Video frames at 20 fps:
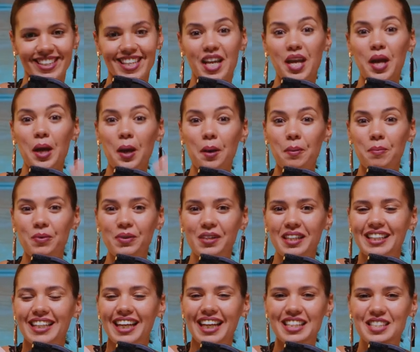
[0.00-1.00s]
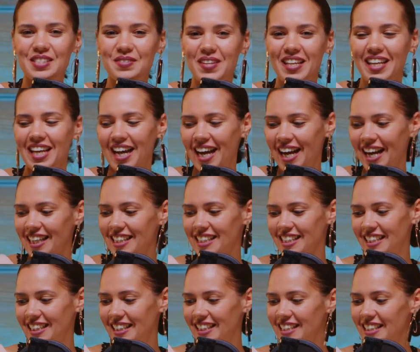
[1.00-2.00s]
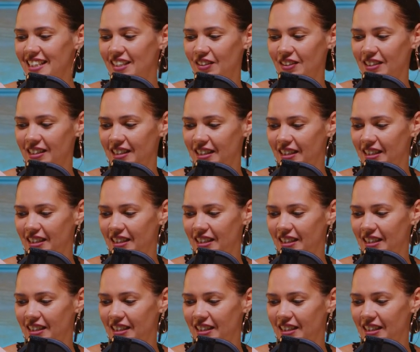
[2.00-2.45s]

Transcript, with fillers: allows students to review material at their own